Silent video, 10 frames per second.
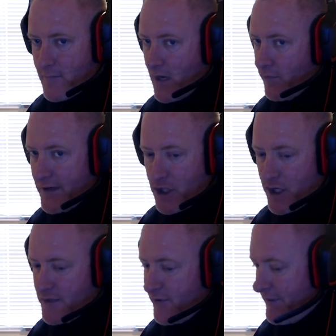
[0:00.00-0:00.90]

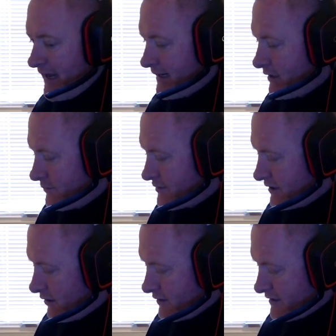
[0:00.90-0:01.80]
rechargeable pack in them,
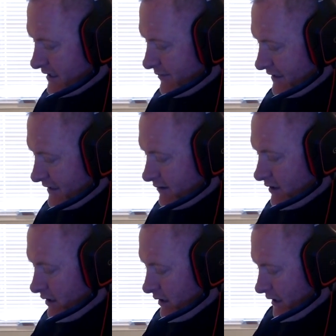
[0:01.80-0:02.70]
so it's not a big deal.
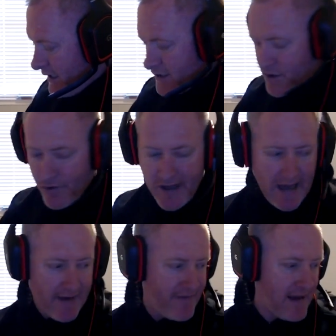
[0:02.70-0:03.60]
It's cool to
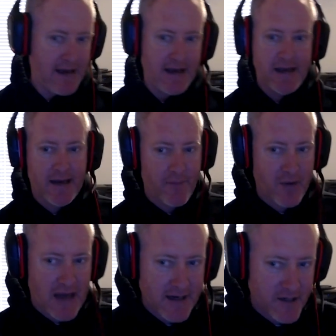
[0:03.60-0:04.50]
have a black